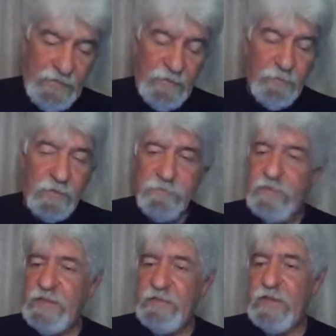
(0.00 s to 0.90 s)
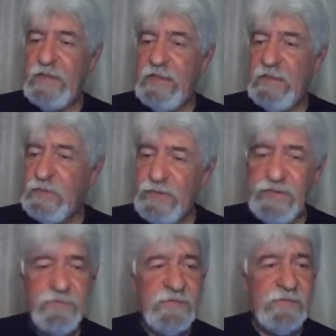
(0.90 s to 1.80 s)
My friend, have a good
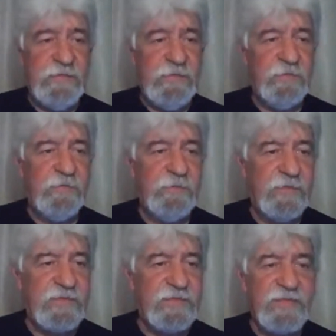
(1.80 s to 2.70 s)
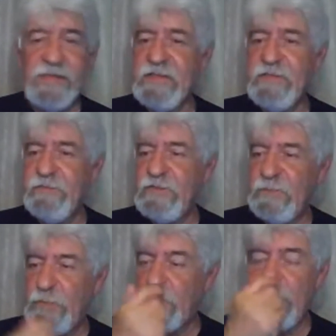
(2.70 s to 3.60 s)
evening. It's a Sunday evening. You
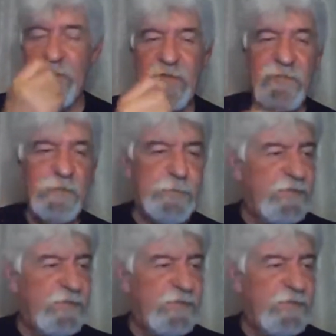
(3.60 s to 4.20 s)
probably have a piece